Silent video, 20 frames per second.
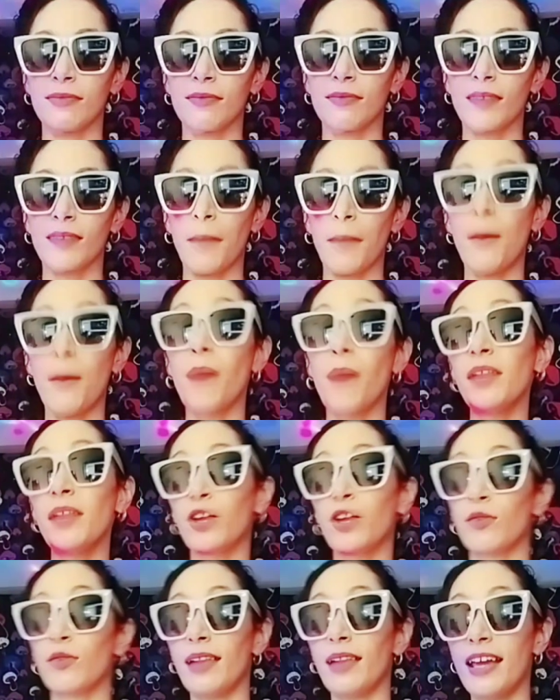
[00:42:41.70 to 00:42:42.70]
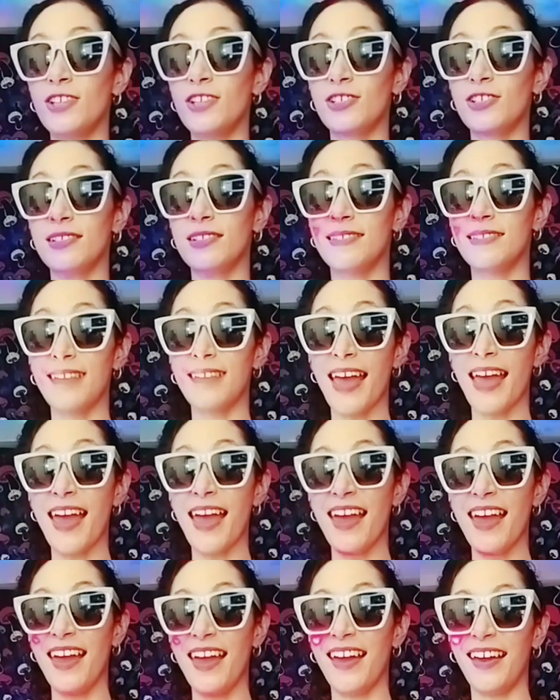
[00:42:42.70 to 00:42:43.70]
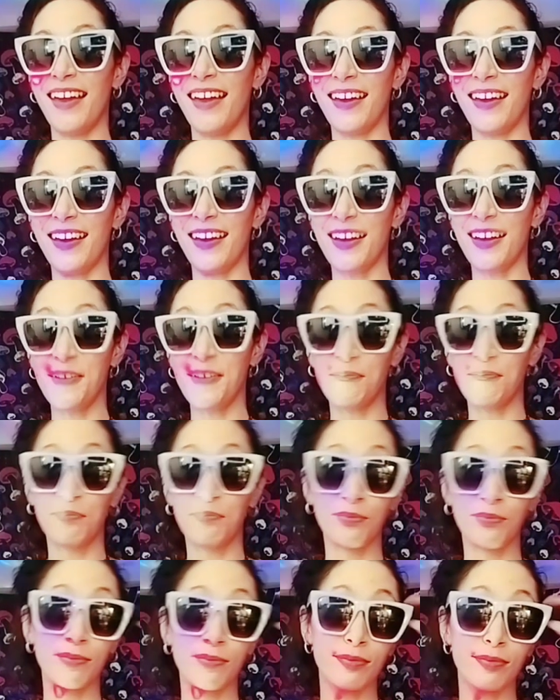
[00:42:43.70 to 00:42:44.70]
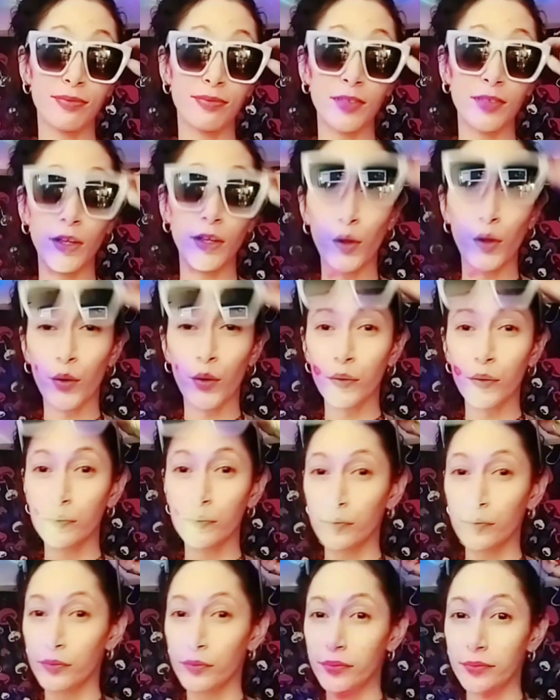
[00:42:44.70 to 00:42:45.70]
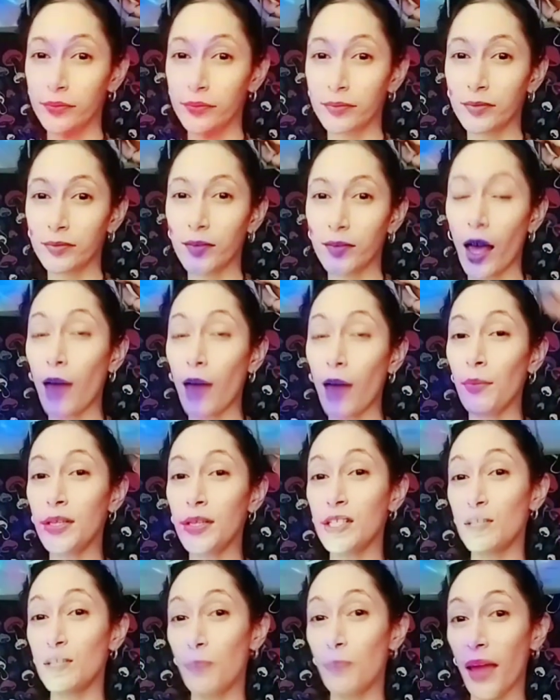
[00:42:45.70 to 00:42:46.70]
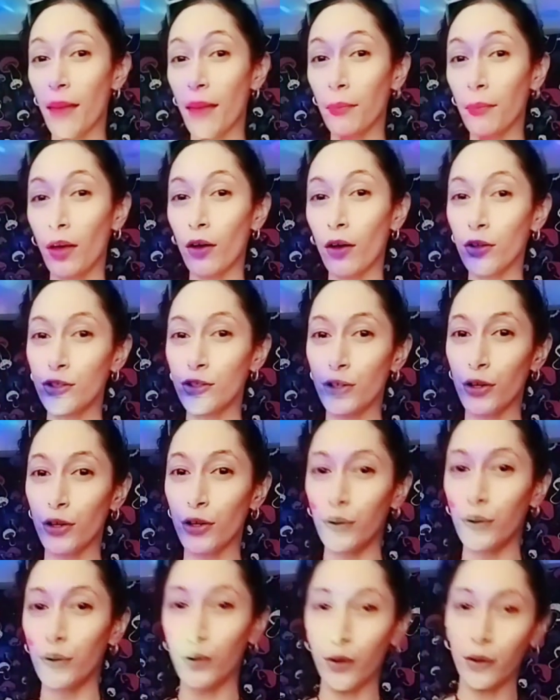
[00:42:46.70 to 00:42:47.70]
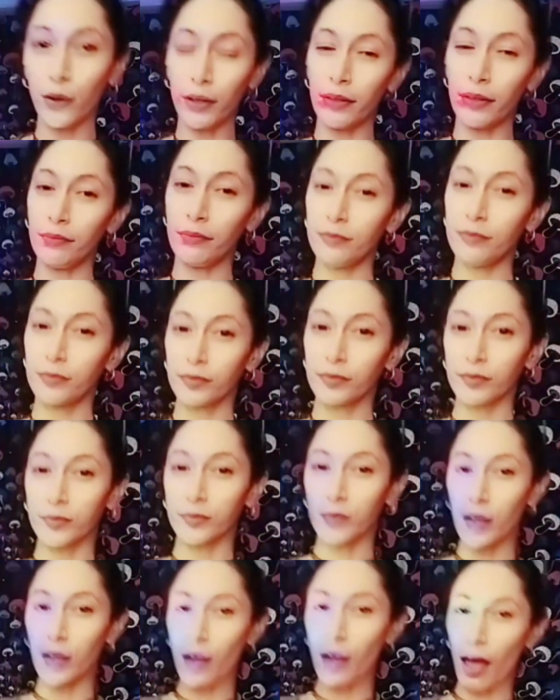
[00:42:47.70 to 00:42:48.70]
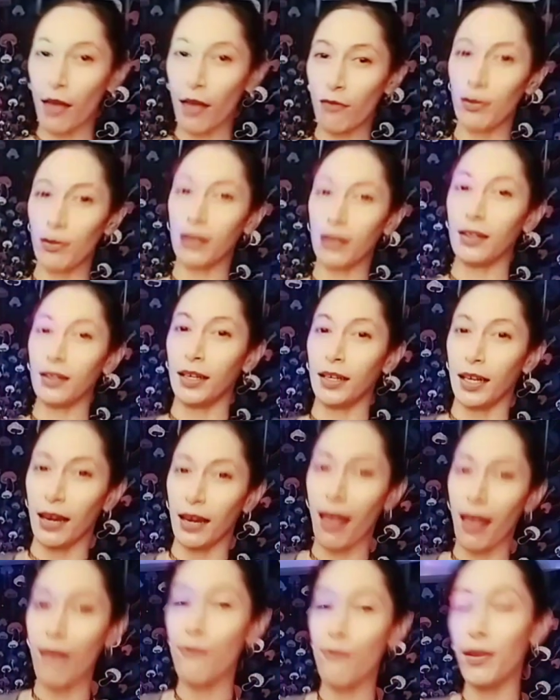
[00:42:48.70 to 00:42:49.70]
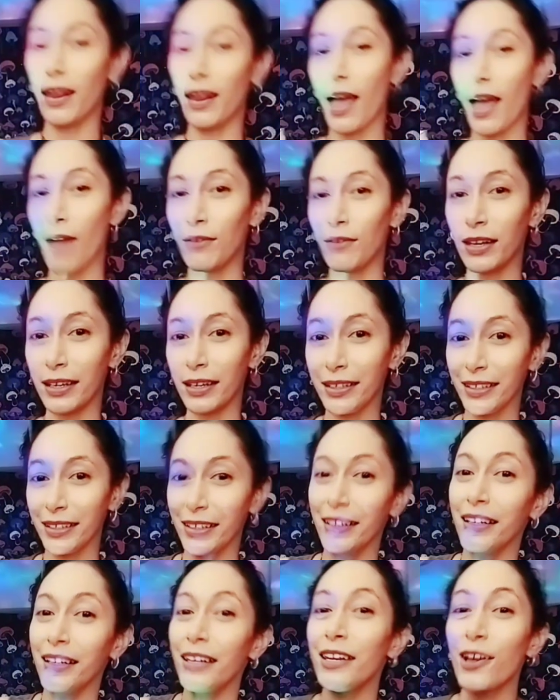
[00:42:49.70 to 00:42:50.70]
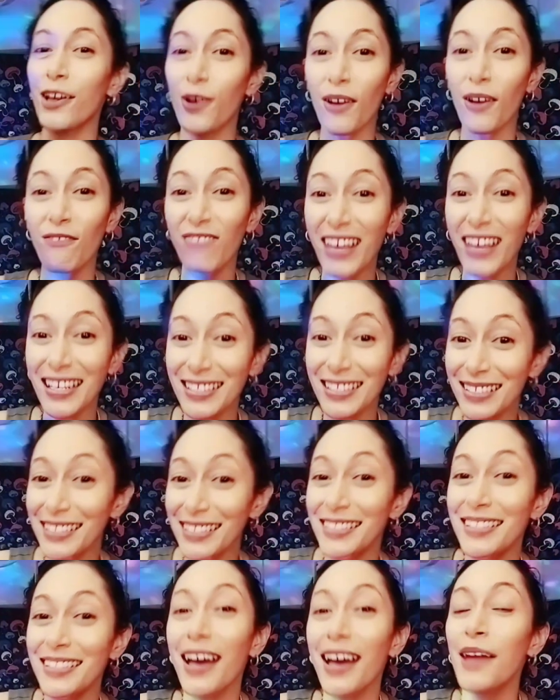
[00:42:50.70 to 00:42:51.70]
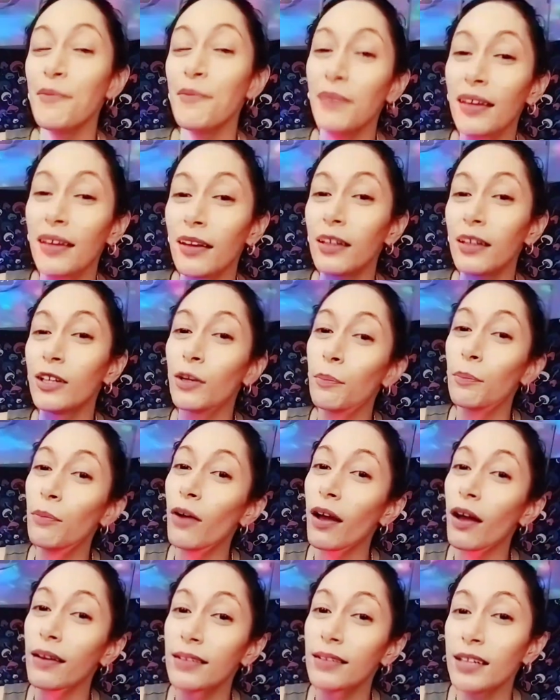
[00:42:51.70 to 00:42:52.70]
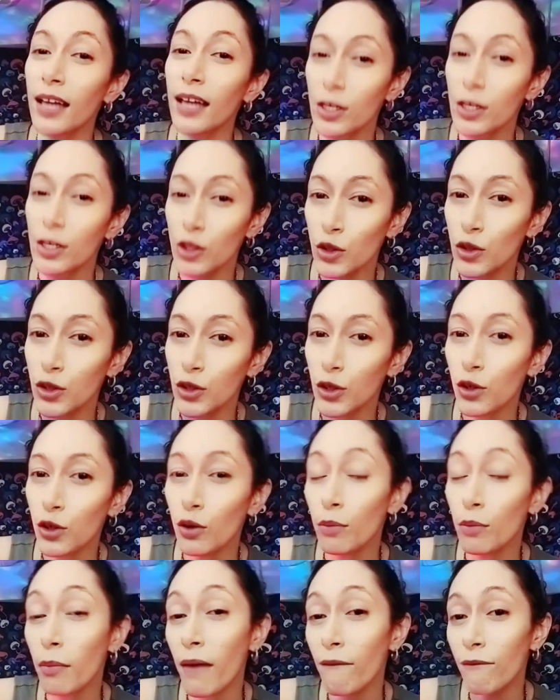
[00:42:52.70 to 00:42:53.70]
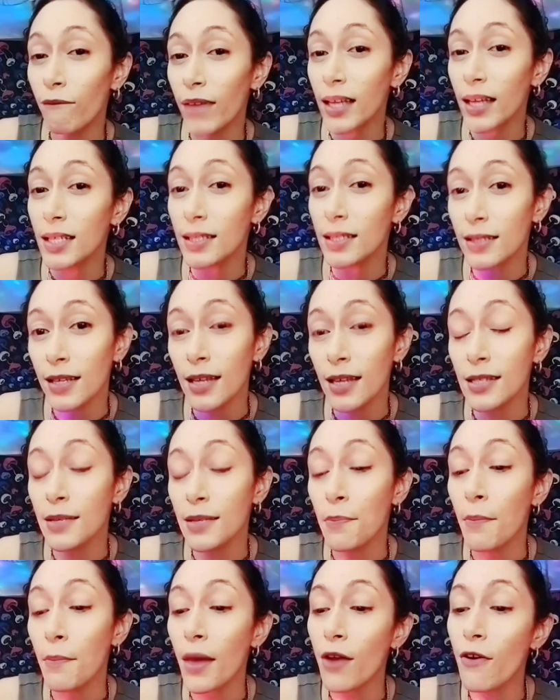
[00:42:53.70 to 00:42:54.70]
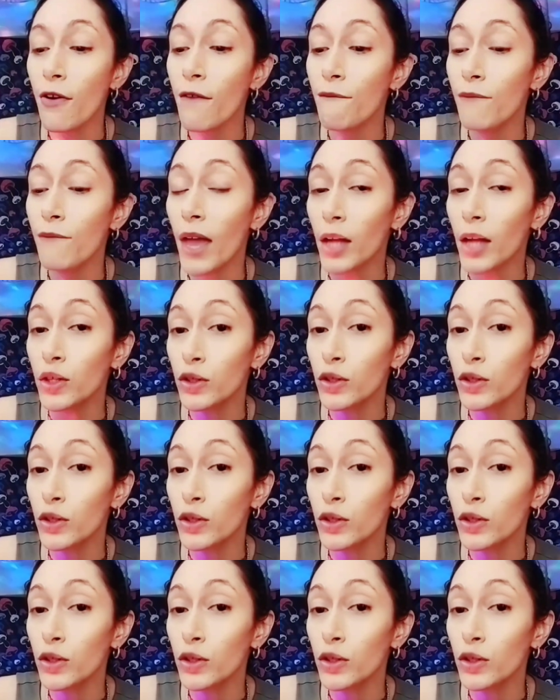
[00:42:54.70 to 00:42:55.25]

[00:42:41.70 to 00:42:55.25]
Public relations. Hey, you know, I'm in spam culture, you know, and and I've been I've been having a you know, a fancy time here in your broadcast. You tickle my fancy. As a matter of fact,